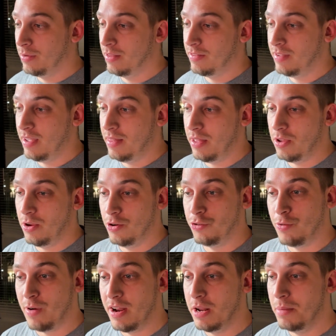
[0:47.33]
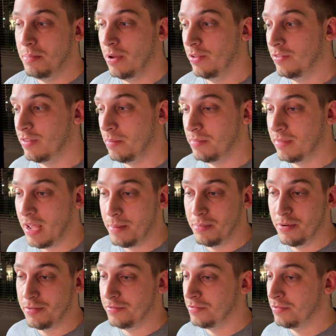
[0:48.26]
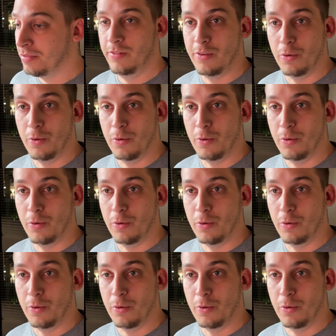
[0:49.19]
let's say that you're trying to build some type of